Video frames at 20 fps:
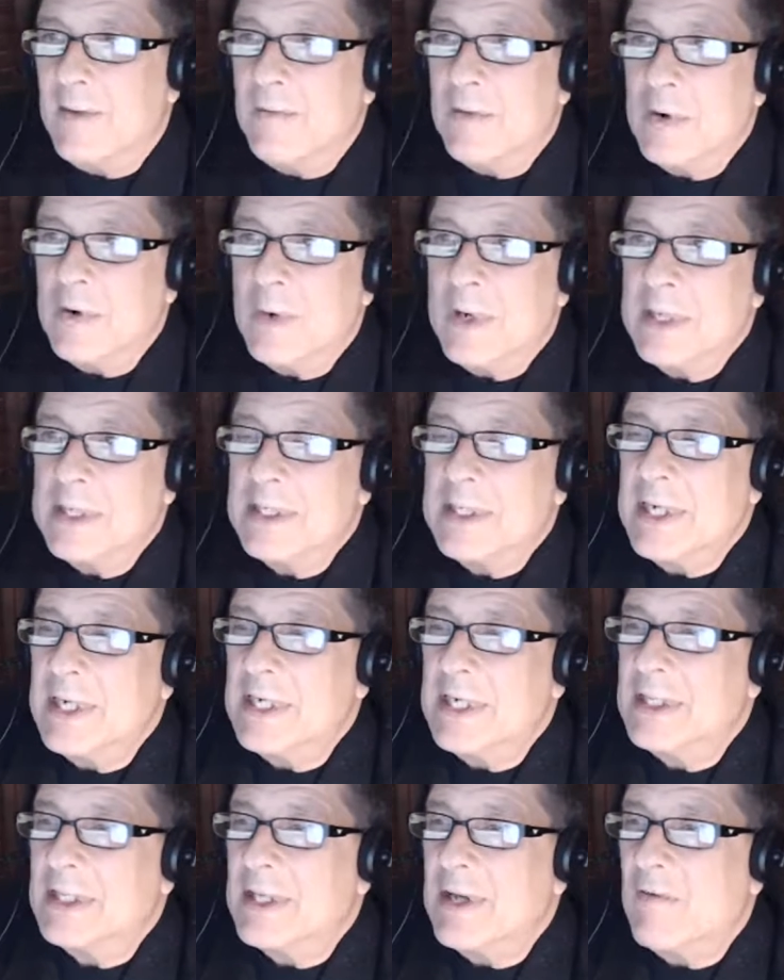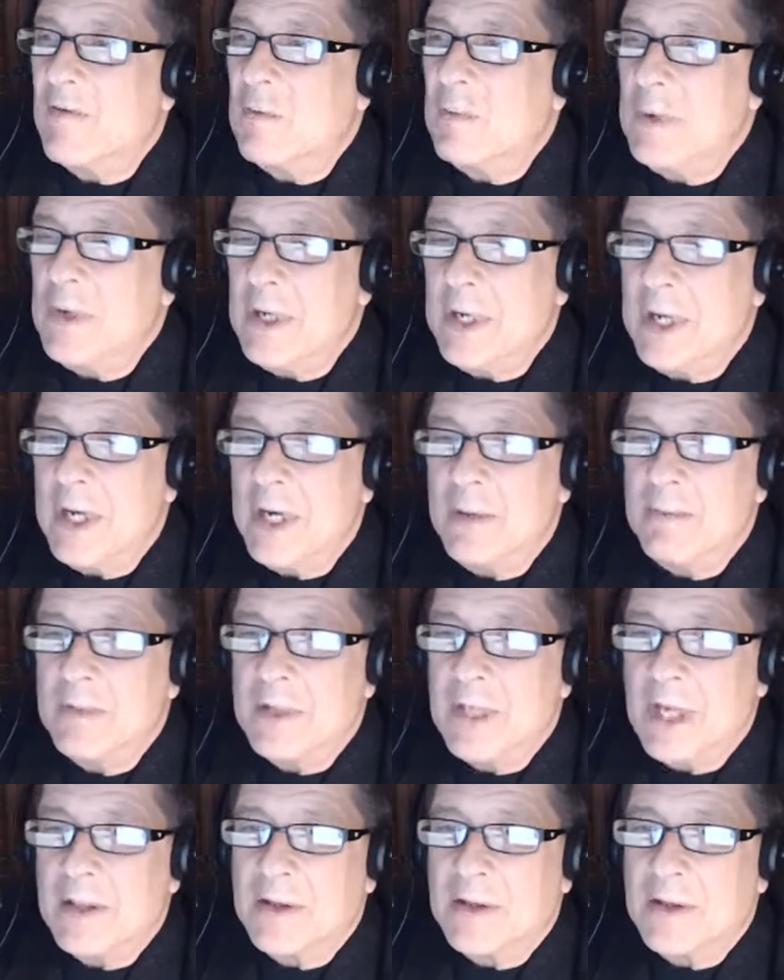every Wednesday, 7 p.m.,